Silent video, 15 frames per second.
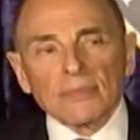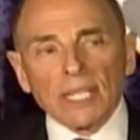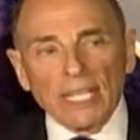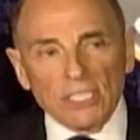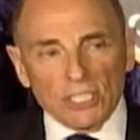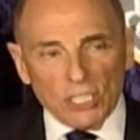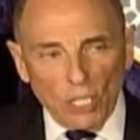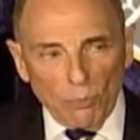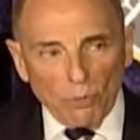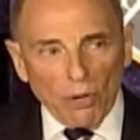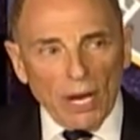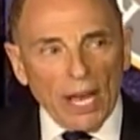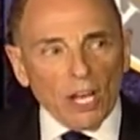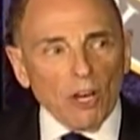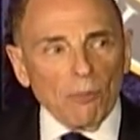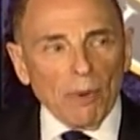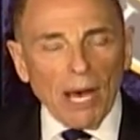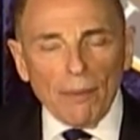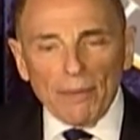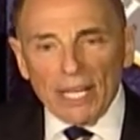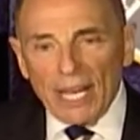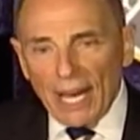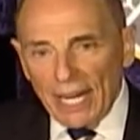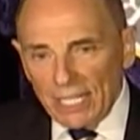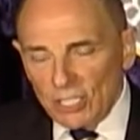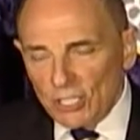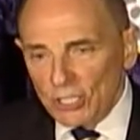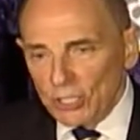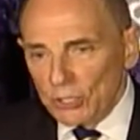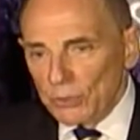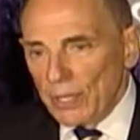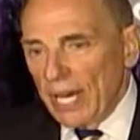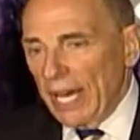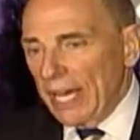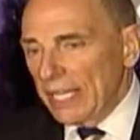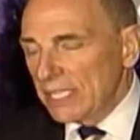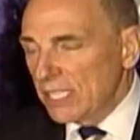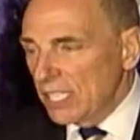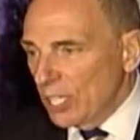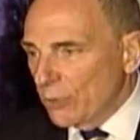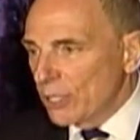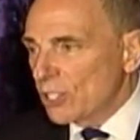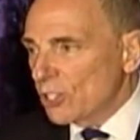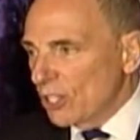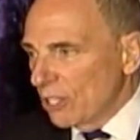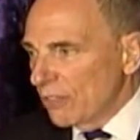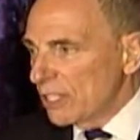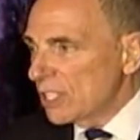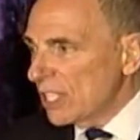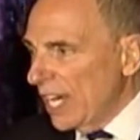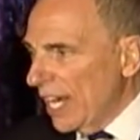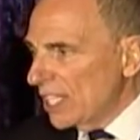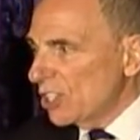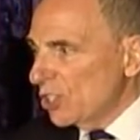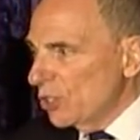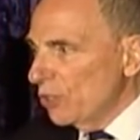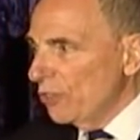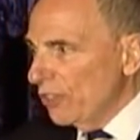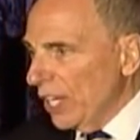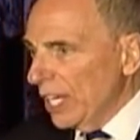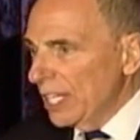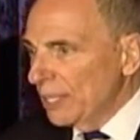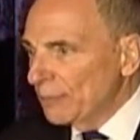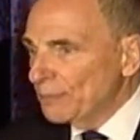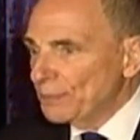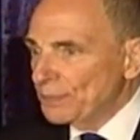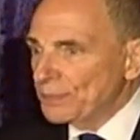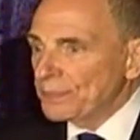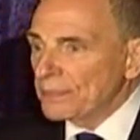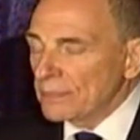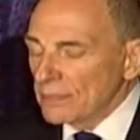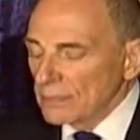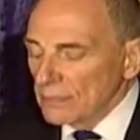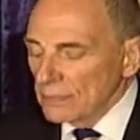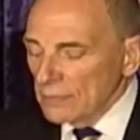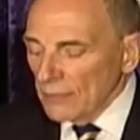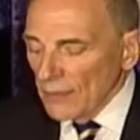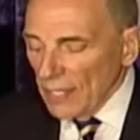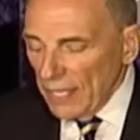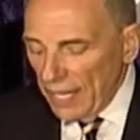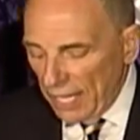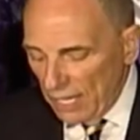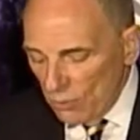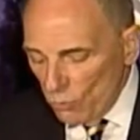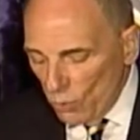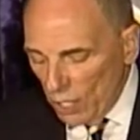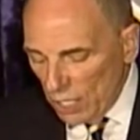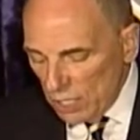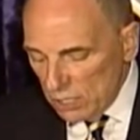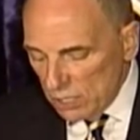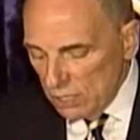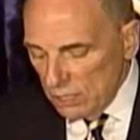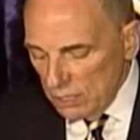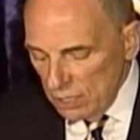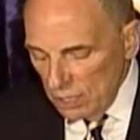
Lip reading: And so Barack Obama got into a Secret Service SUV and was